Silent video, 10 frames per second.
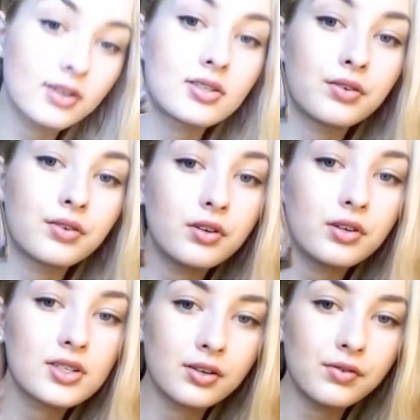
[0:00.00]

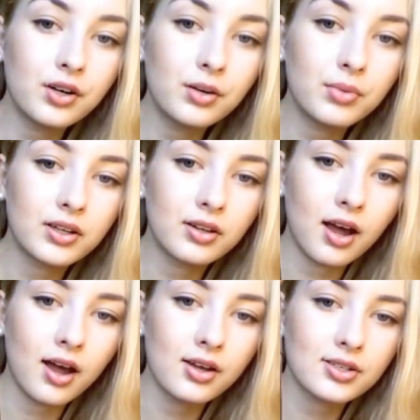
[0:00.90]
silver, but it
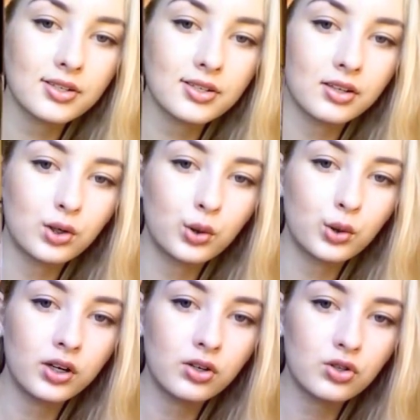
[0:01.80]
has that
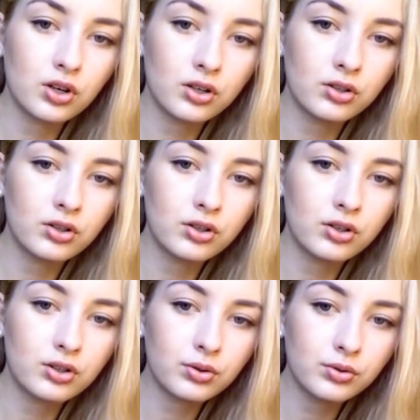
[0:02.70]
greenish
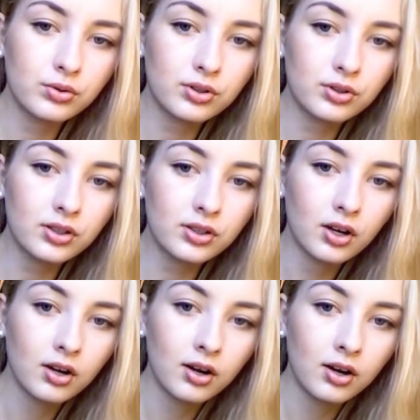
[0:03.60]
undertone to it.
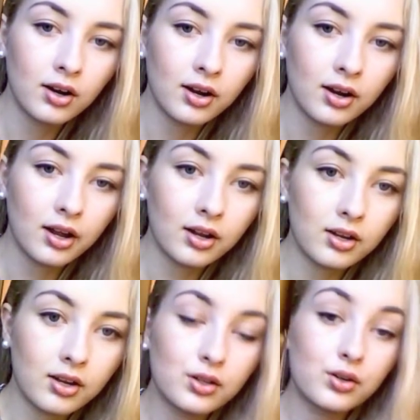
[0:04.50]

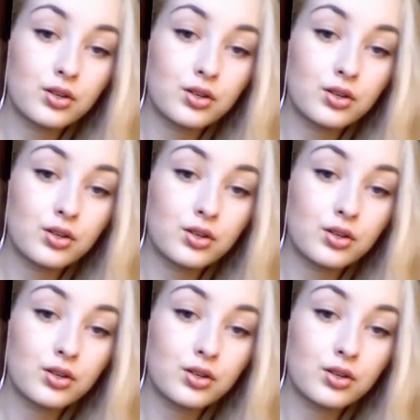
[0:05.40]
It looks